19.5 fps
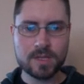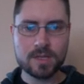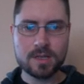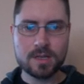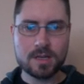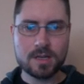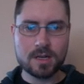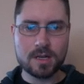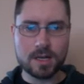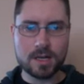
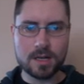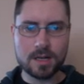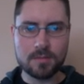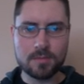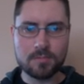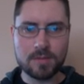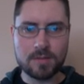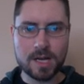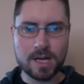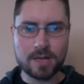
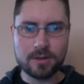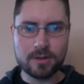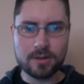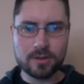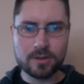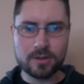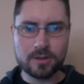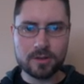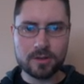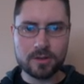I
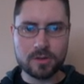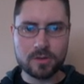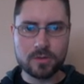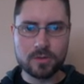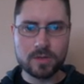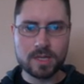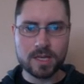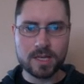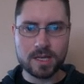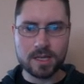also
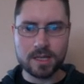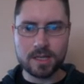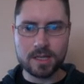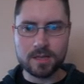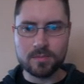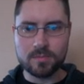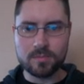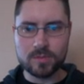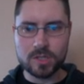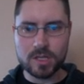
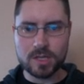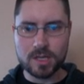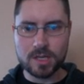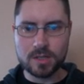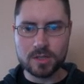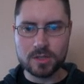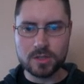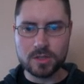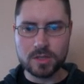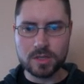can
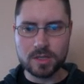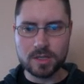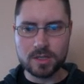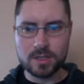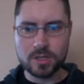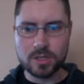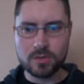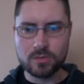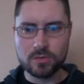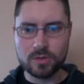change the
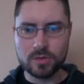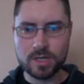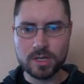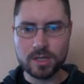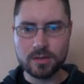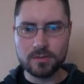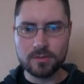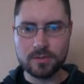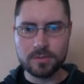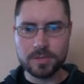general color
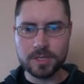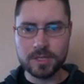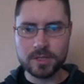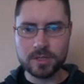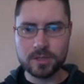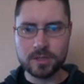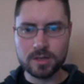of the picture.